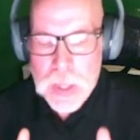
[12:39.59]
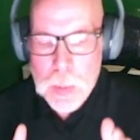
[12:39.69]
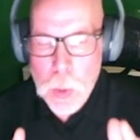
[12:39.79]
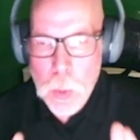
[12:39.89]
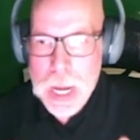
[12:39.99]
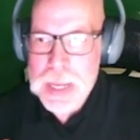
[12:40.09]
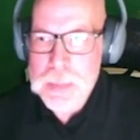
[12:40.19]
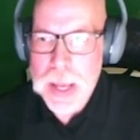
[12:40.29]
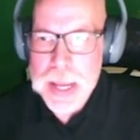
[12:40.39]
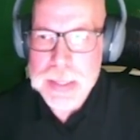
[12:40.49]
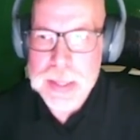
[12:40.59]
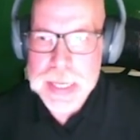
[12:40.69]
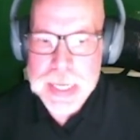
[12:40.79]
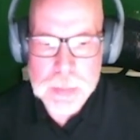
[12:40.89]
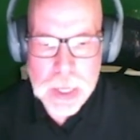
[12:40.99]
But what I mean by
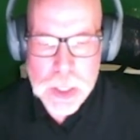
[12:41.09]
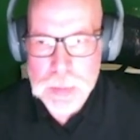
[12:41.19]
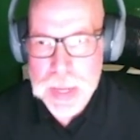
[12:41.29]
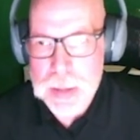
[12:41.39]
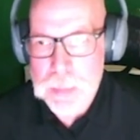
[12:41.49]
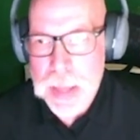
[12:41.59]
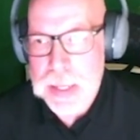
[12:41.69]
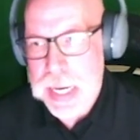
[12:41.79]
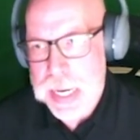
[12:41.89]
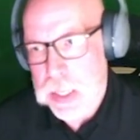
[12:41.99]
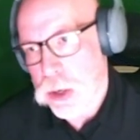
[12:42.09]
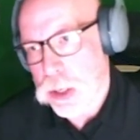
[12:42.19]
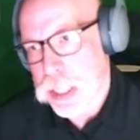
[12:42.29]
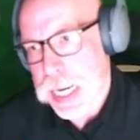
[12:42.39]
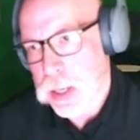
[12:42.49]
thinking about your metadata and your
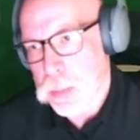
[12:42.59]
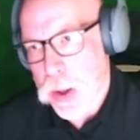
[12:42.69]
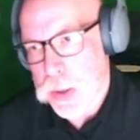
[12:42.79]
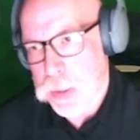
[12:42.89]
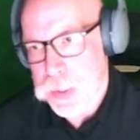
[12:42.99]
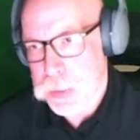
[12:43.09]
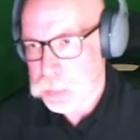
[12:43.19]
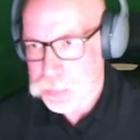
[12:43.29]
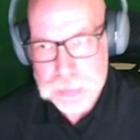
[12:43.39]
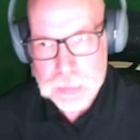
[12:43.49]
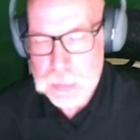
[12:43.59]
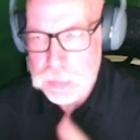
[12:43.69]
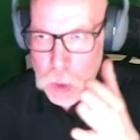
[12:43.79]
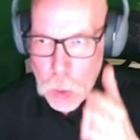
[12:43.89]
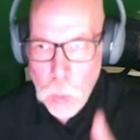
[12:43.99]
data models,
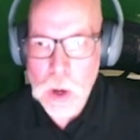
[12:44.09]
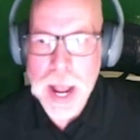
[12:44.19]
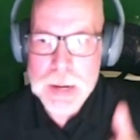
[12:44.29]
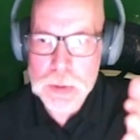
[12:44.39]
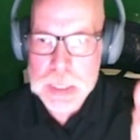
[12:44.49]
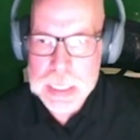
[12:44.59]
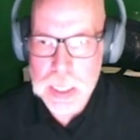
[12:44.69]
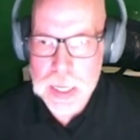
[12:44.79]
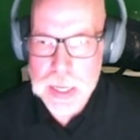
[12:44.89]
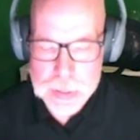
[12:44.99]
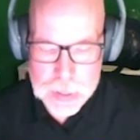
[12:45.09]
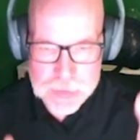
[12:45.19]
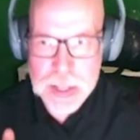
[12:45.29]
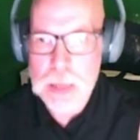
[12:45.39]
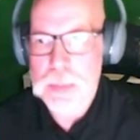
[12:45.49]
where I really cut the
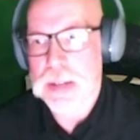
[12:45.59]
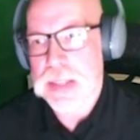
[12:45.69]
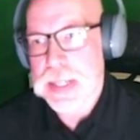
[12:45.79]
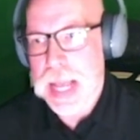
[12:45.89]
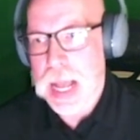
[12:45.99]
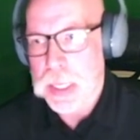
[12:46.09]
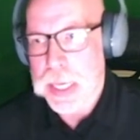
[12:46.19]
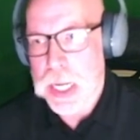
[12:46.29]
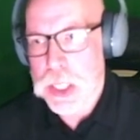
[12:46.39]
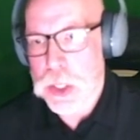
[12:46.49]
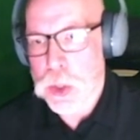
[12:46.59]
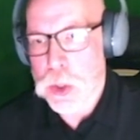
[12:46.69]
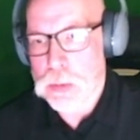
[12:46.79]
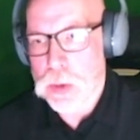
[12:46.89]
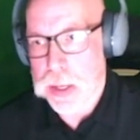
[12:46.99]
development of these applications
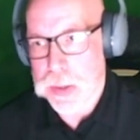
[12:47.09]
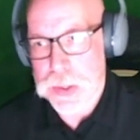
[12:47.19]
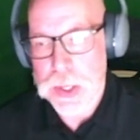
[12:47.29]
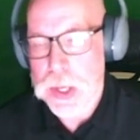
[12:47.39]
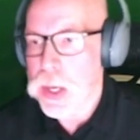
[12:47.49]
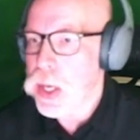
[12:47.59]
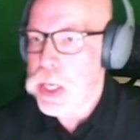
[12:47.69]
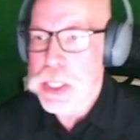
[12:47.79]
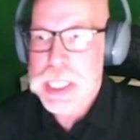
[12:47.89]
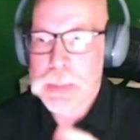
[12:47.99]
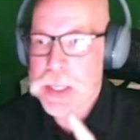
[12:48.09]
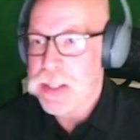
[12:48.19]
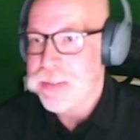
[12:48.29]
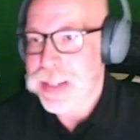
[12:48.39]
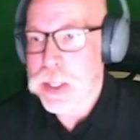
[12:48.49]
short was
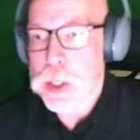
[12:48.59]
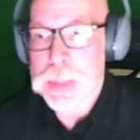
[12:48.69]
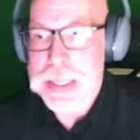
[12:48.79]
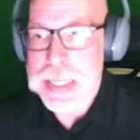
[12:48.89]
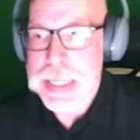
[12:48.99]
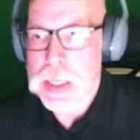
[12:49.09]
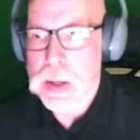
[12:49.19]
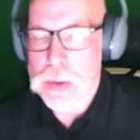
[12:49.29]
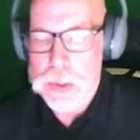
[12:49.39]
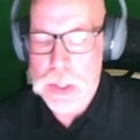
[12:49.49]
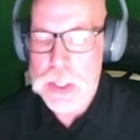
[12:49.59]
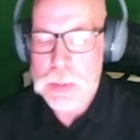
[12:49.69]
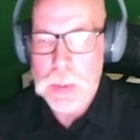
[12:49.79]
specific UPC codes,